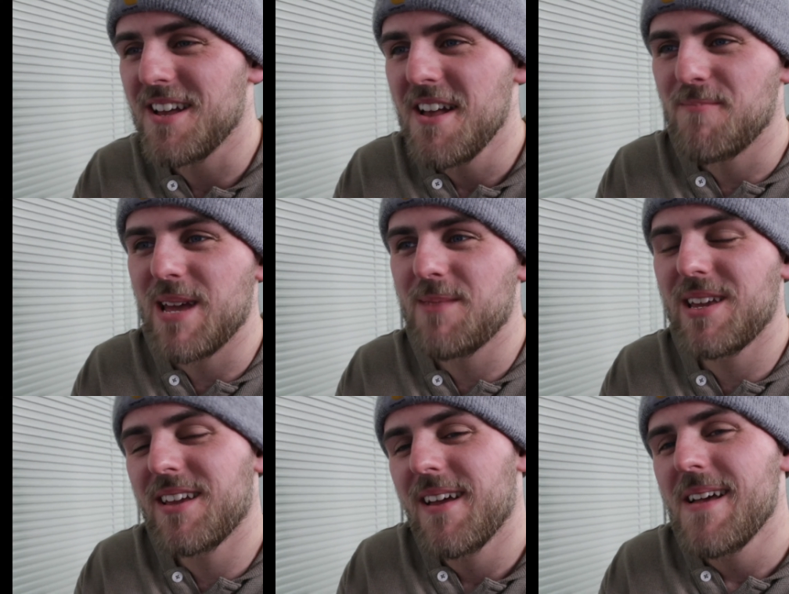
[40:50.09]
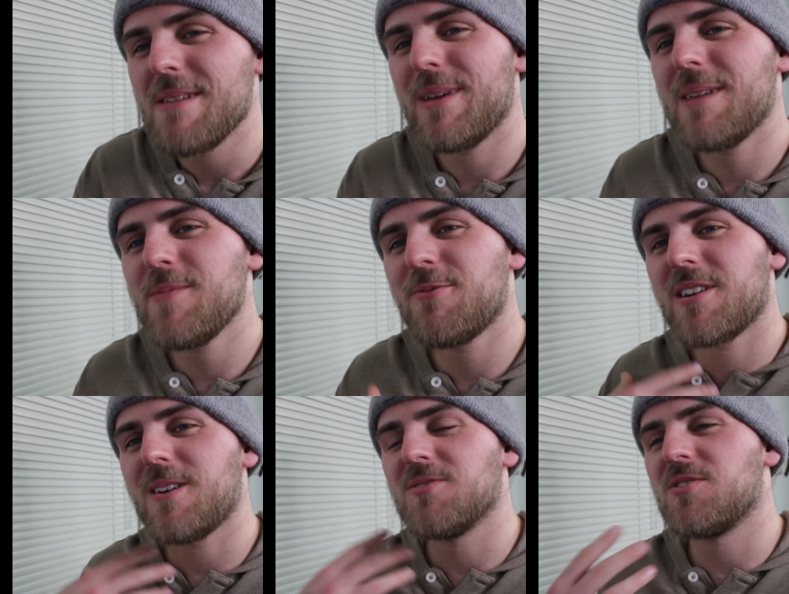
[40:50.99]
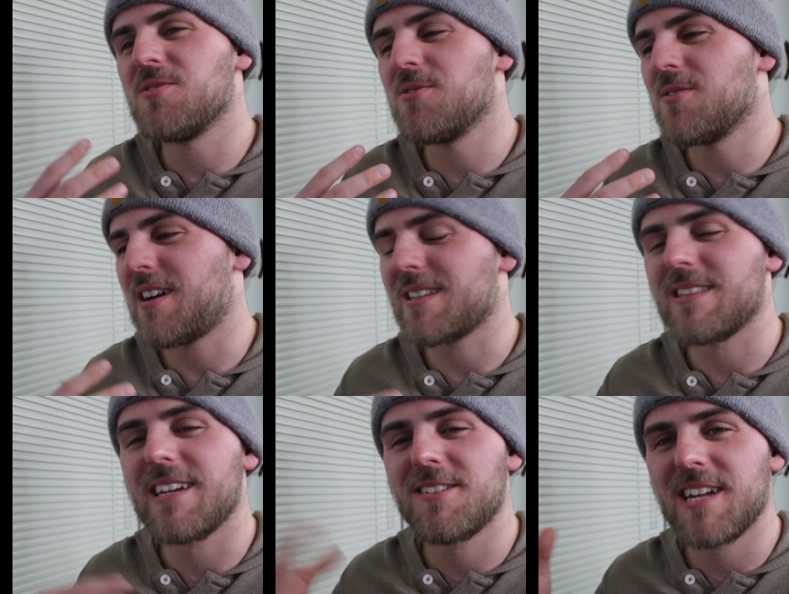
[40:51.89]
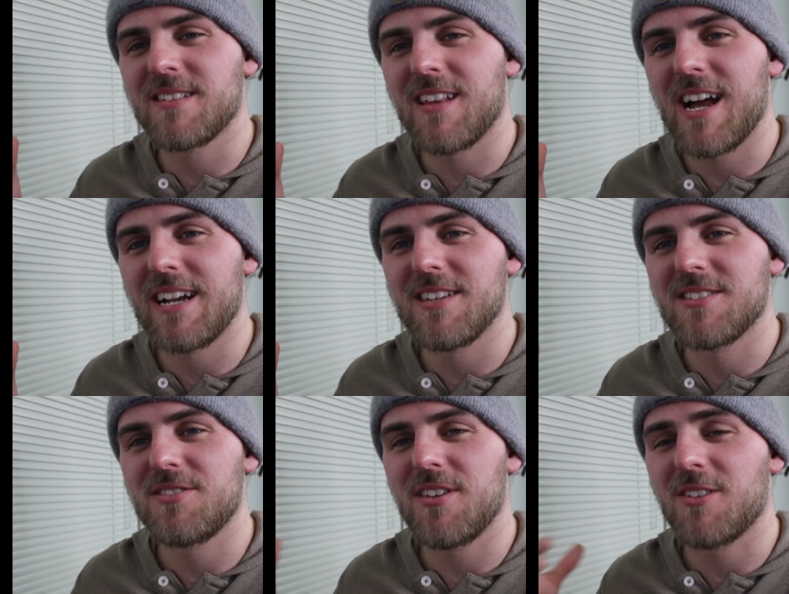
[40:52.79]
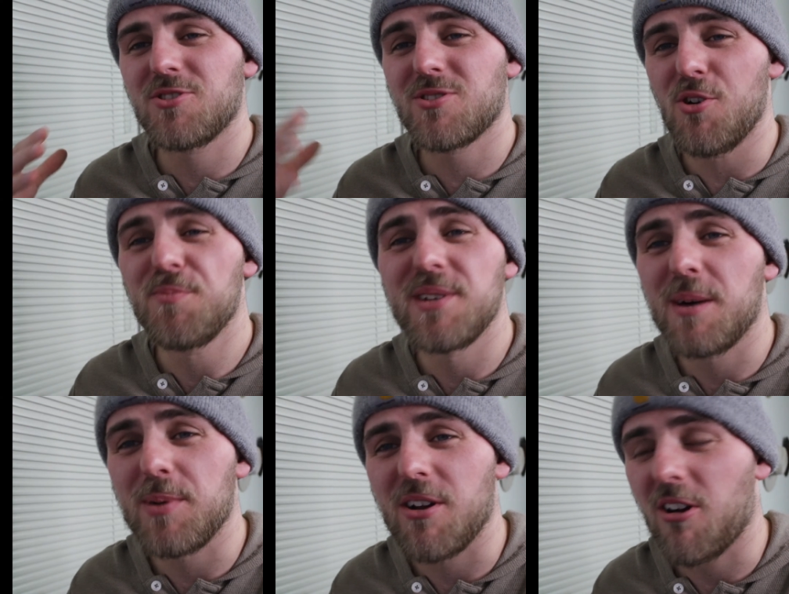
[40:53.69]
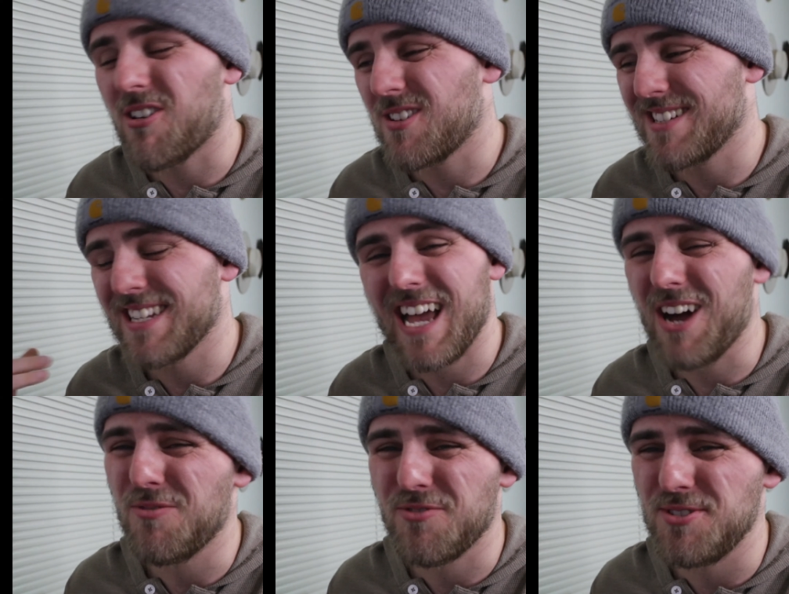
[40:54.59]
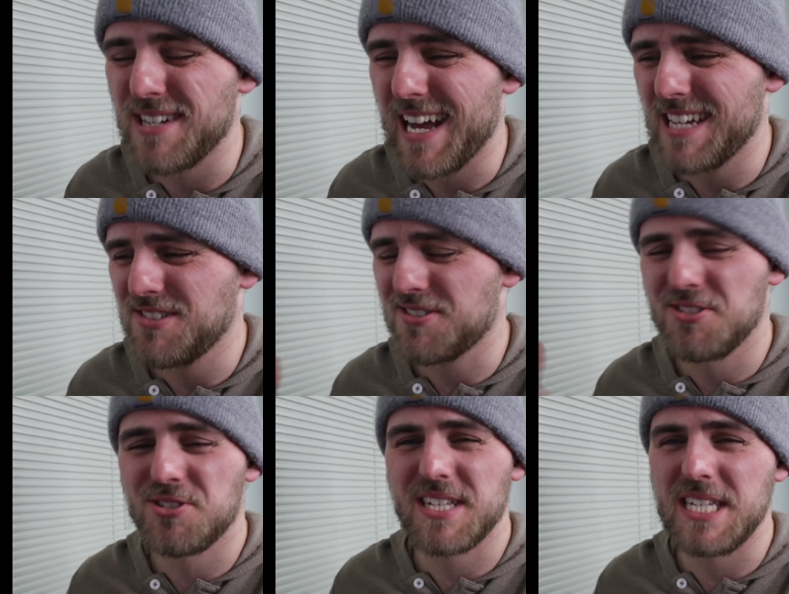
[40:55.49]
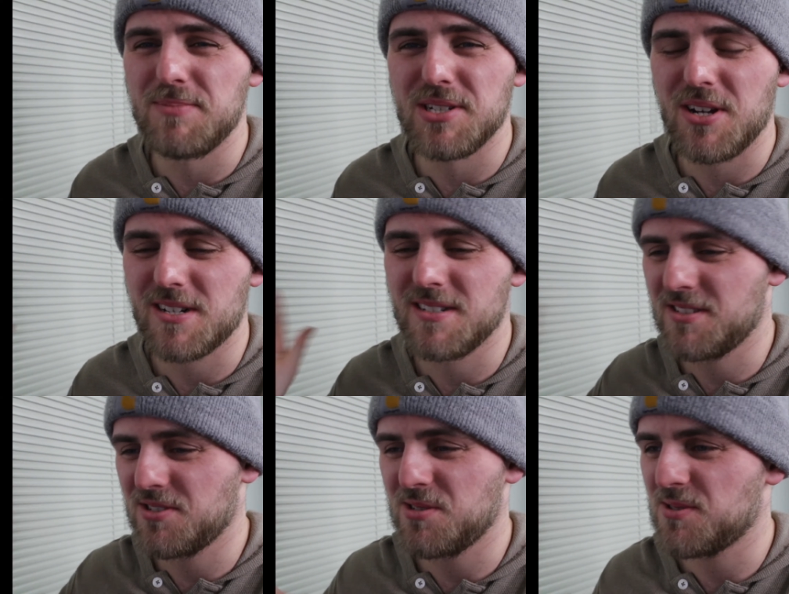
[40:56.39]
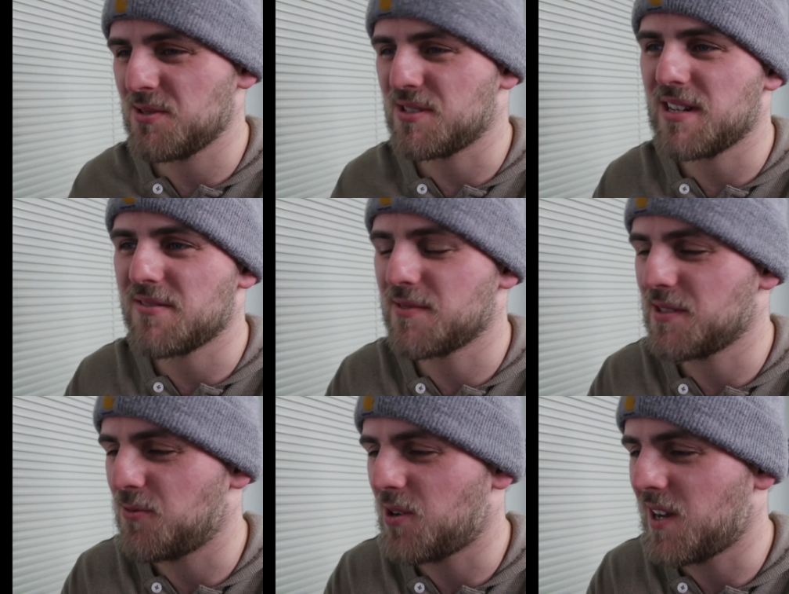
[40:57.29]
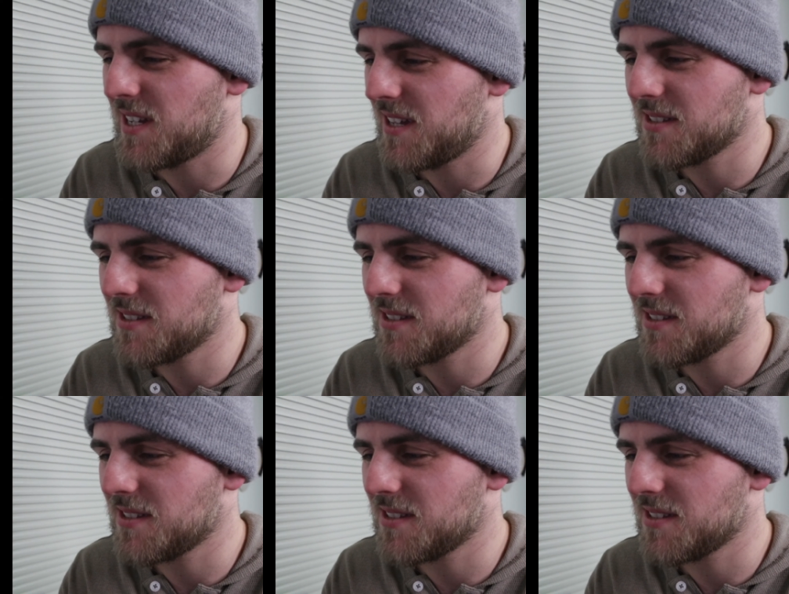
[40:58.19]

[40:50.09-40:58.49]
Maybe what I'll do later down the line is I'll just open up a card, an account for you guys. You can just keep the card and just use it whatever you want.